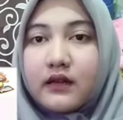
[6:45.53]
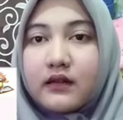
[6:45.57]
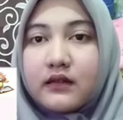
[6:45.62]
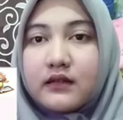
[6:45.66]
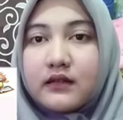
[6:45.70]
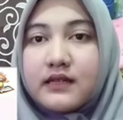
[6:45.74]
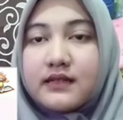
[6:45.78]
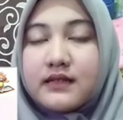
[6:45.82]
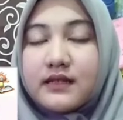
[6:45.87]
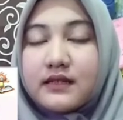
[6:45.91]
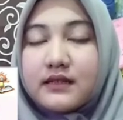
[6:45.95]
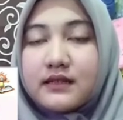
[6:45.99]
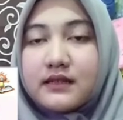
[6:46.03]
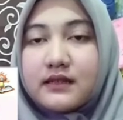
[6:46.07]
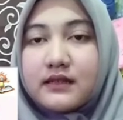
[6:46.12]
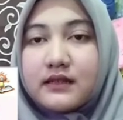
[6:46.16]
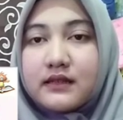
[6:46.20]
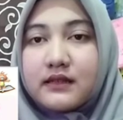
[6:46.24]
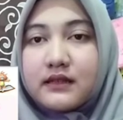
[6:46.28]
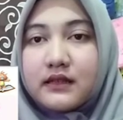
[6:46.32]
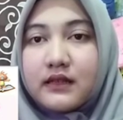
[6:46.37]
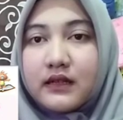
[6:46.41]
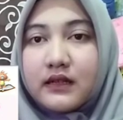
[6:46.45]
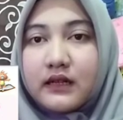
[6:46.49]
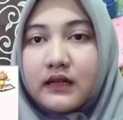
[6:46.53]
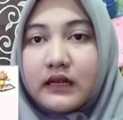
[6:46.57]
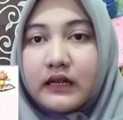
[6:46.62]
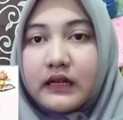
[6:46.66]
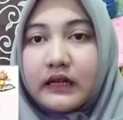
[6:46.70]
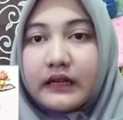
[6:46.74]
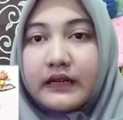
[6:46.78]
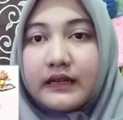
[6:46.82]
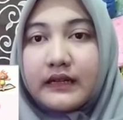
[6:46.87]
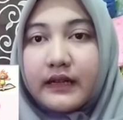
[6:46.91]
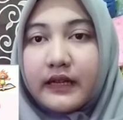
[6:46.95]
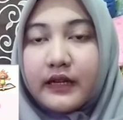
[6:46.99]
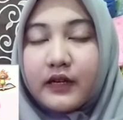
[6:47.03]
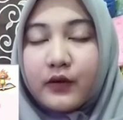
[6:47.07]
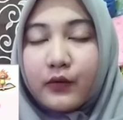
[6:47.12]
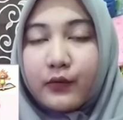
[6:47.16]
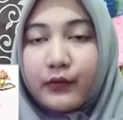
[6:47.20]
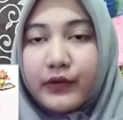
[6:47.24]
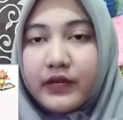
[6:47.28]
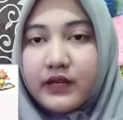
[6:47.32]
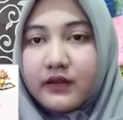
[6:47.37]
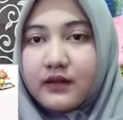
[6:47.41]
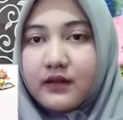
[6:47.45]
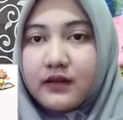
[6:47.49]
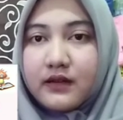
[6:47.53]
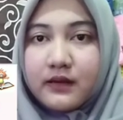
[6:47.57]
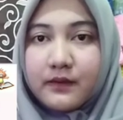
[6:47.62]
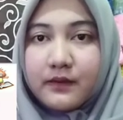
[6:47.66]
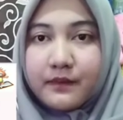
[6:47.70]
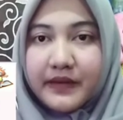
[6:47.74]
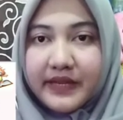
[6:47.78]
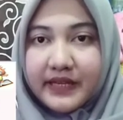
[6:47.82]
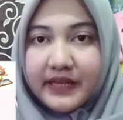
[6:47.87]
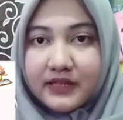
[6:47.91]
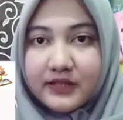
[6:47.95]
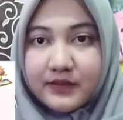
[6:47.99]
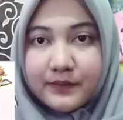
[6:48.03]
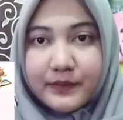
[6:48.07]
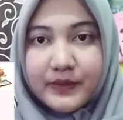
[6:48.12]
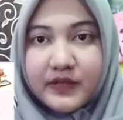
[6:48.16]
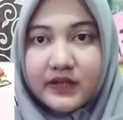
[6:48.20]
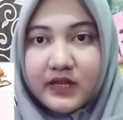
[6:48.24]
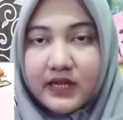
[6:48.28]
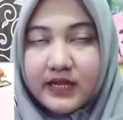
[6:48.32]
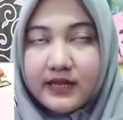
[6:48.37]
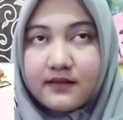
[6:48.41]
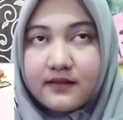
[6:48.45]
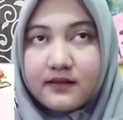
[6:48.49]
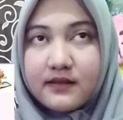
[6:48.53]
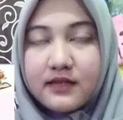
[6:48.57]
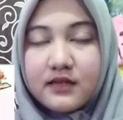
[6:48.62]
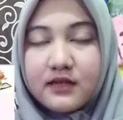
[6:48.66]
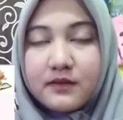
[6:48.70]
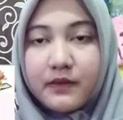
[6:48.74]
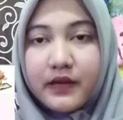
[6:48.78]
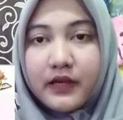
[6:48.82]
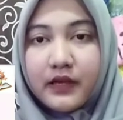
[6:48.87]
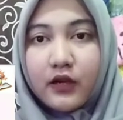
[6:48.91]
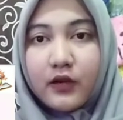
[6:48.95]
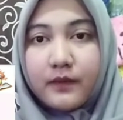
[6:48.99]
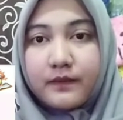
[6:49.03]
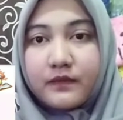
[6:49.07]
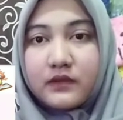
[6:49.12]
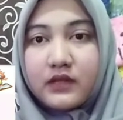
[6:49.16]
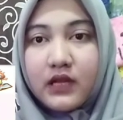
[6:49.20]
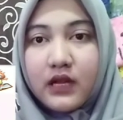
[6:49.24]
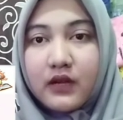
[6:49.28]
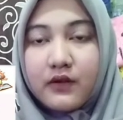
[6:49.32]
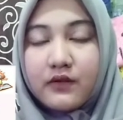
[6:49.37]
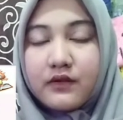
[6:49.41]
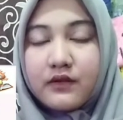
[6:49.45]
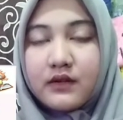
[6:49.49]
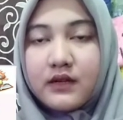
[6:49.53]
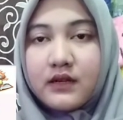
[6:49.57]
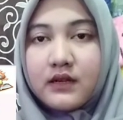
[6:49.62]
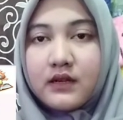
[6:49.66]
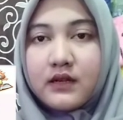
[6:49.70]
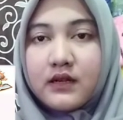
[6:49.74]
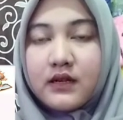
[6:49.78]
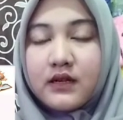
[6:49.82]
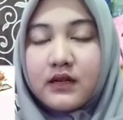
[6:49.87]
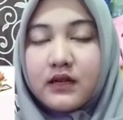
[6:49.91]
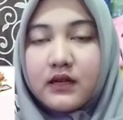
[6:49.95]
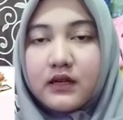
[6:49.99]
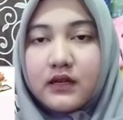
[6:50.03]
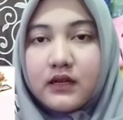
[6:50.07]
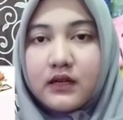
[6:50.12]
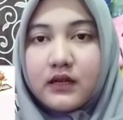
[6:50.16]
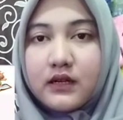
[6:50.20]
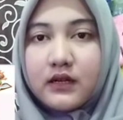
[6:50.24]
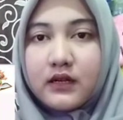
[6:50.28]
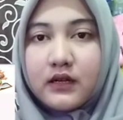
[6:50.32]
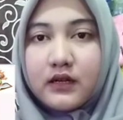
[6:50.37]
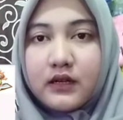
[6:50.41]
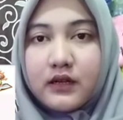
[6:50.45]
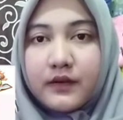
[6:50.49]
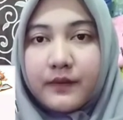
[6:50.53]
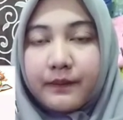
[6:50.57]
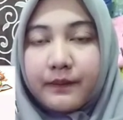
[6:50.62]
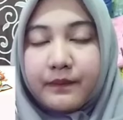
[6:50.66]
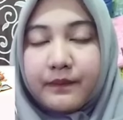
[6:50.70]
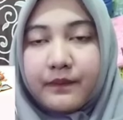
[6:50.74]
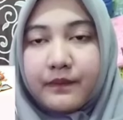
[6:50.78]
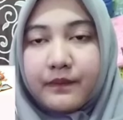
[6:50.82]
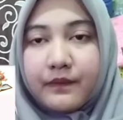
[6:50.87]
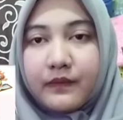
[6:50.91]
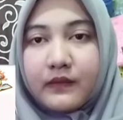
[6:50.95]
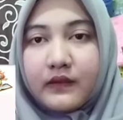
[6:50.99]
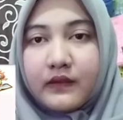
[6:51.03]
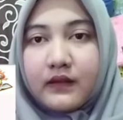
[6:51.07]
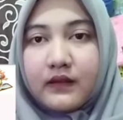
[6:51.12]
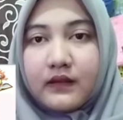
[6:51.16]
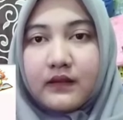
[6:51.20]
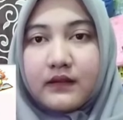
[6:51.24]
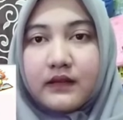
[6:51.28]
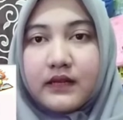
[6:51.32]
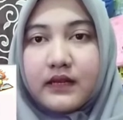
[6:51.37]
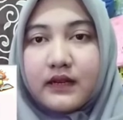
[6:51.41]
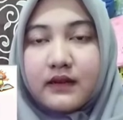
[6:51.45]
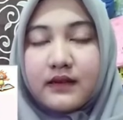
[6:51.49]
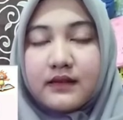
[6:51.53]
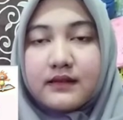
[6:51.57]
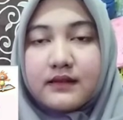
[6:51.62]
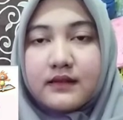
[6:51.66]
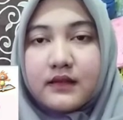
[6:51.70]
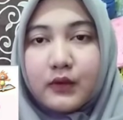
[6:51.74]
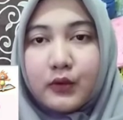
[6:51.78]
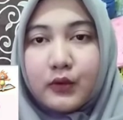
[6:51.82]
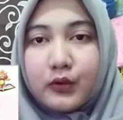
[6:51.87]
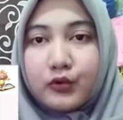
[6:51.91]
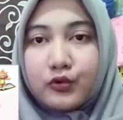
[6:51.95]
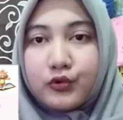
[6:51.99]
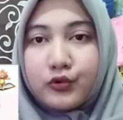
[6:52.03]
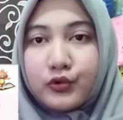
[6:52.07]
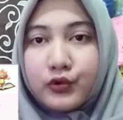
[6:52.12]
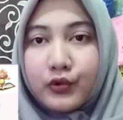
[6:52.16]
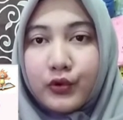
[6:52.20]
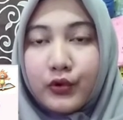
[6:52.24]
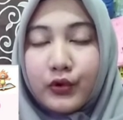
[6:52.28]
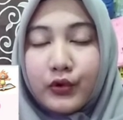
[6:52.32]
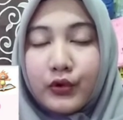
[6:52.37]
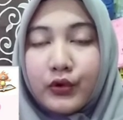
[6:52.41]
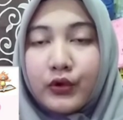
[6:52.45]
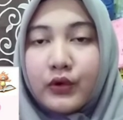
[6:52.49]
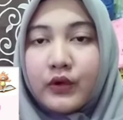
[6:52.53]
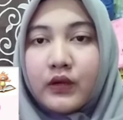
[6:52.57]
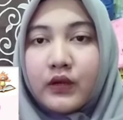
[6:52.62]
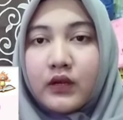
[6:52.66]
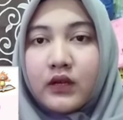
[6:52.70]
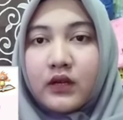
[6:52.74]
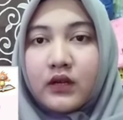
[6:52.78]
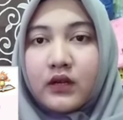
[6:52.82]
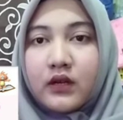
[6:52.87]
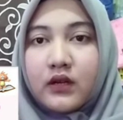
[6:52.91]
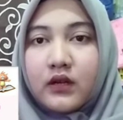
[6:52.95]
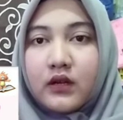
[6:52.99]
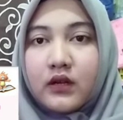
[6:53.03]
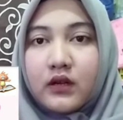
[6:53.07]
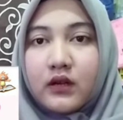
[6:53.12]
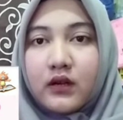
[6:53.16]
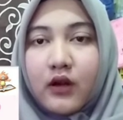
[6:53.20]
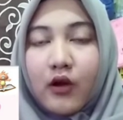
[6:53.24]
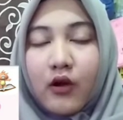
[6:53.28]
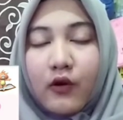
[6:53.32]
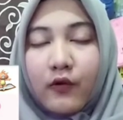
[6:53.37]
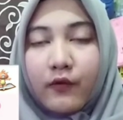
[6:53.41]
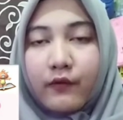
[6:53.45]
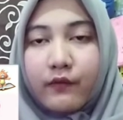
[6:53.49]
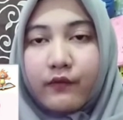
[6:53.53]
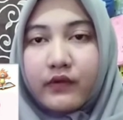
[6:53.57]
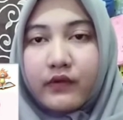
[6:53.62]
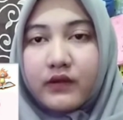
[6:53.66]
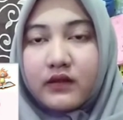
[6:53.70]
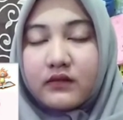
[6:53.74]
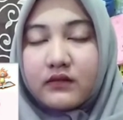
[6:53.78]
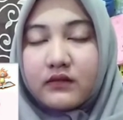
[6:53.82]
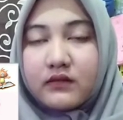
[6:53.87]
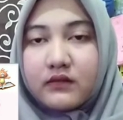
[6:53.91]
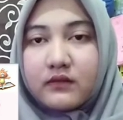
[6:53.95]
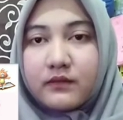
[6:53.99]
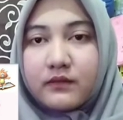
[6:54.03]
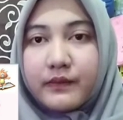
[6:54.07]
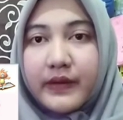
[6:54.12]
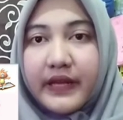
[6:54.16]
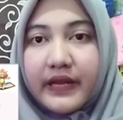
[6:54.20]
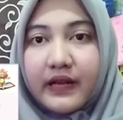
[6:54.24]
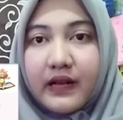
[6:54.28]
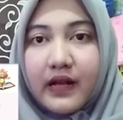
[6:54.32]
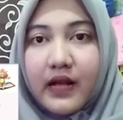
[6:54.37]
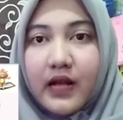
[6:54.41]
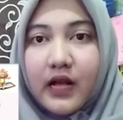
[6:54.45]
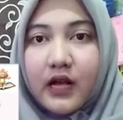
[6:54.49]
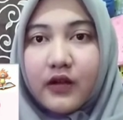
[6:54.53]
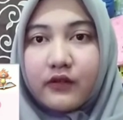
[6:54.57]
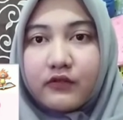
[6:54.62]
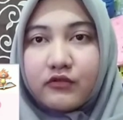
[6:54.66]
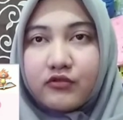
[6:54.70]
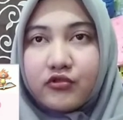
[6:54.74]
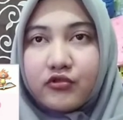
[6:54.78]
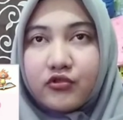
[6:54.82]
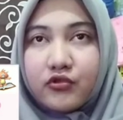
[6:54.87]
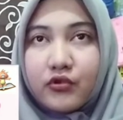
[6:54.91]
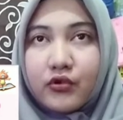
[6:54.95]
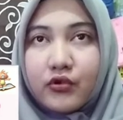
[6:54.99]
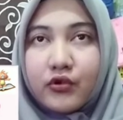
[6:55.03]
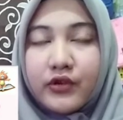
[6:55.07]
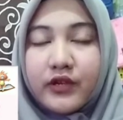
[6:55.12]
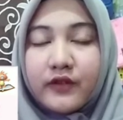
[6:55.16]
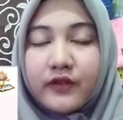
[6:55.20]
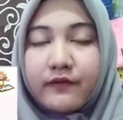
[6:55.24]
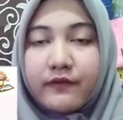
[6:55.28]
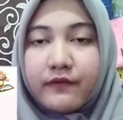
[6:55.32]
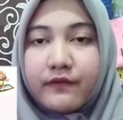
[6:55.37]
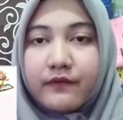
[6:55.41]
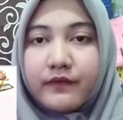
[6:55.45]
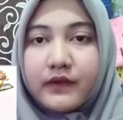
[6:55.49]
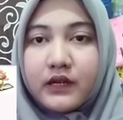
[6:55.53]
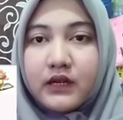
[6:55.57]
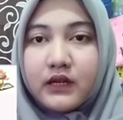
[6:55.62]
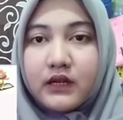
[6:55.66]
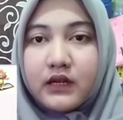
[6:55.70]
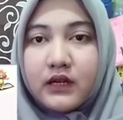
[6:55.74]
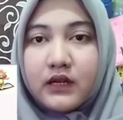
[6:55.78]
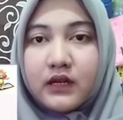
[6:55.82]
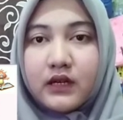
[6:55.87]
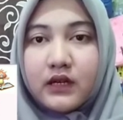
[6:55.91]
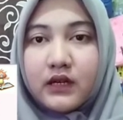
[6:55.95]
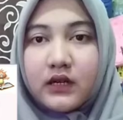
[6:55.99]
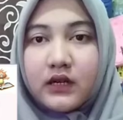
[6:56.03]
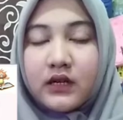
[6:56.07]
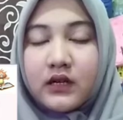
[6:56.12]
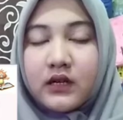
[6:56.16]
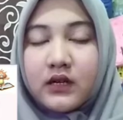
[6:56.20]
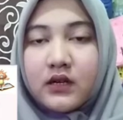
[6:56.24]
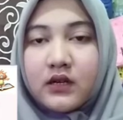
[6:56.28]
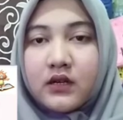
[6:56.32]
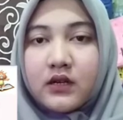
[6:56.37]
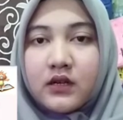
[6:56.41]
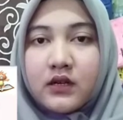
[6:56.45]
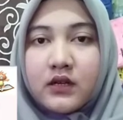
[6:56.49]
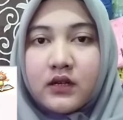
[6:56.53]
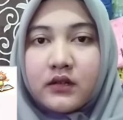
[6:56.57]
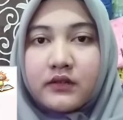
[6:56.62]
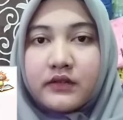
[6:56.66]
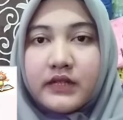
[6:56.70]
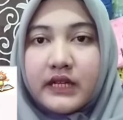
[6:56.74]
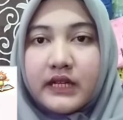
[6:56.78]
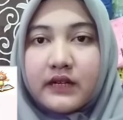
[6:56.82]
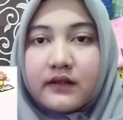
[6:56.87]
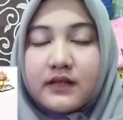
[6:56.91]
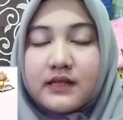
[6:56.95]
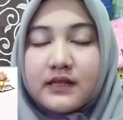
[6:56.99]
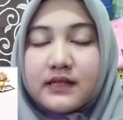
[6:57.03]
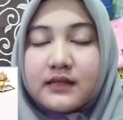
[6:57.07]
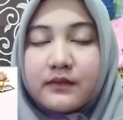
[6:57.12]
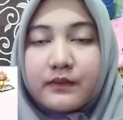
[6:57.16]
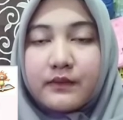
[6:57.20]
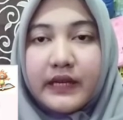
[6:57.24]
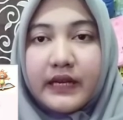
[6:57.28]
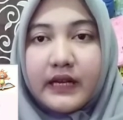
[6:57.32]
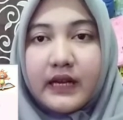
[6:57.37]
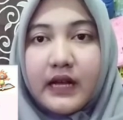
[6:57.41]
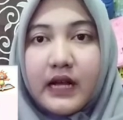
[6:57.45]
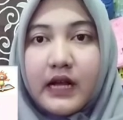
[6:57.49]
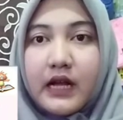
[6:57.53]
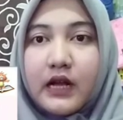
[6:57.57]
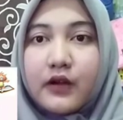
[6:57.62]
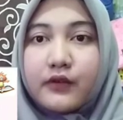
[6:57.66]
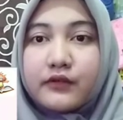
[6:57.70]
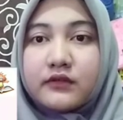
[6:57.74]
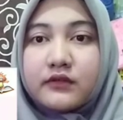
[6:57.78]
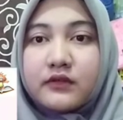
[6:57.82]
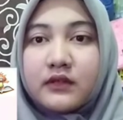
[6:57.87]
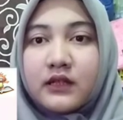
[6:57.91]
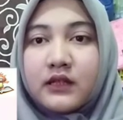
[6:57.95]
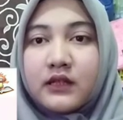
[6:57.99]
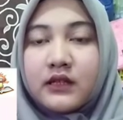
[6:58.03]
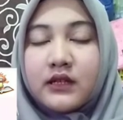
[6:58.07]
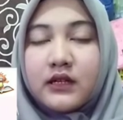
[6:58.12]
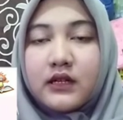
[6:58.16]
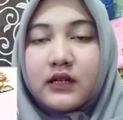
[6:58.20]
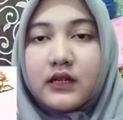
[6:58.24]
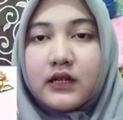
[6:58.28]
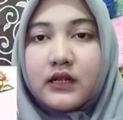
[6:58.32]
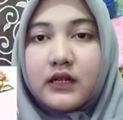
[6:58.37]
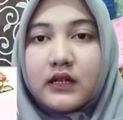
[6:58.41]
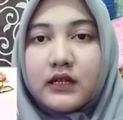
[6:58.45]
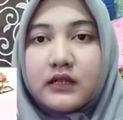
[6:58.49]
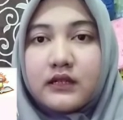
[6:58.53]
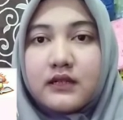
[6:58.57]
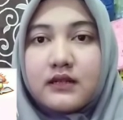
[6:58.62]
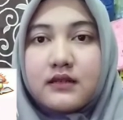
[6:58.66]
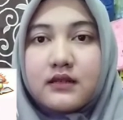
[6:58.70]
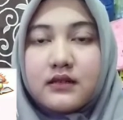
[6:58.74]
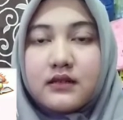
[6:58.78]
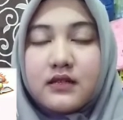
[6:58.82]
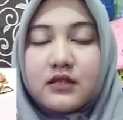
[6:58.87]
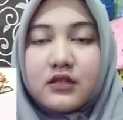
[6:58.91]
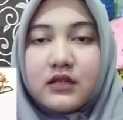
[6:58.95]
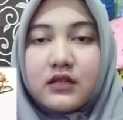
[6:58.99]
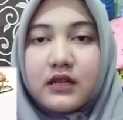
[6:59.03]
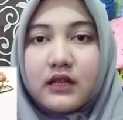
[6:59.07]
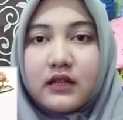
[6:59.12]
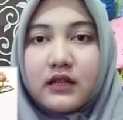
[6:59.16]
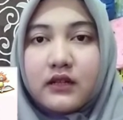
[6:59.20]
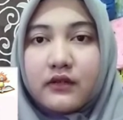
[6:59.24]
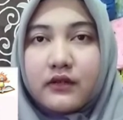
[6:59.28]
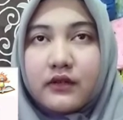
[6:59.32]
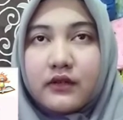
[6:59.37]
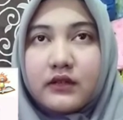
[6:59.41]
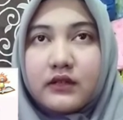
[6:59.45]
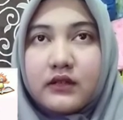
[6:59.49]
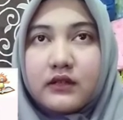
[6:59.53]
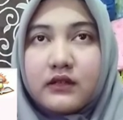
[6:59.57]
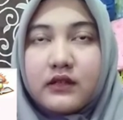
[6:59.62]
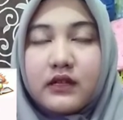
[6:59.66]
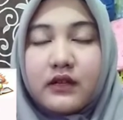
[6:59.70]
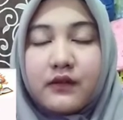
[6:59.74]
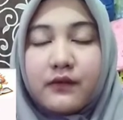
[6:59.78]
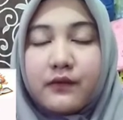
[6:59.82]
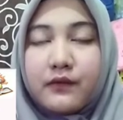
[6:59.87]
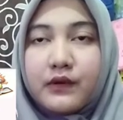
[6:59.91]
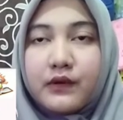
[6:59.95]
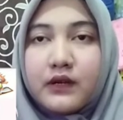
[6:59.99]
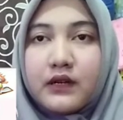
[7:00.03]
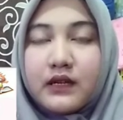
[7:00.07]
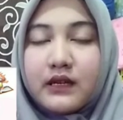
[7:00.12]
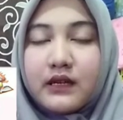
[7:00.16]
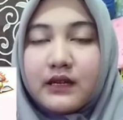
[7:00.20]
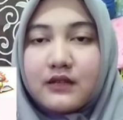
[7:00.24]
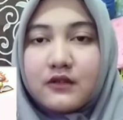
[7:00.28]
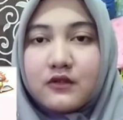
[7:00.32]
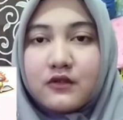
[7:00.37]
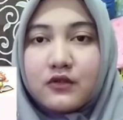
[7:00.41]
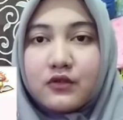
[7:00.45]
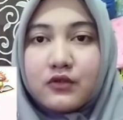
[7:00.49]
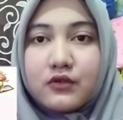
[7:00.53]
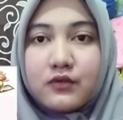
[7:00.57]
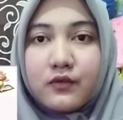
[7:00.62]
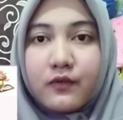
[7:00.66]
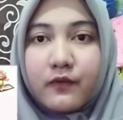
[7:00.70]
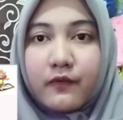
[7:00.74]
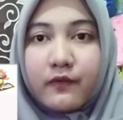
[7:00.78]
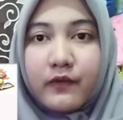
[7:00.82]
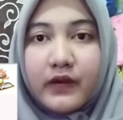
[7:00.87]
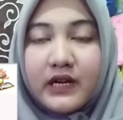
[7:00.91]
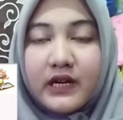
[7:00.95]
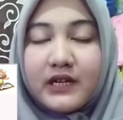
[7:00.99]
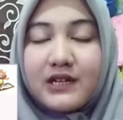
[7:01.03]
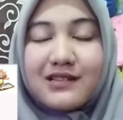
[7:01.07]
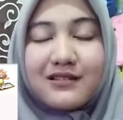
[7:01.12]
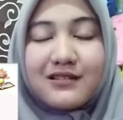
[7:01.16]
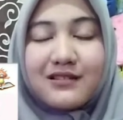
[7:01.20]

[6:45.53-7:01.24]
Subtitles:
this is relate with my experience in my hometown. um, there is also often blackout, so if there is blackout, the signal or the network is very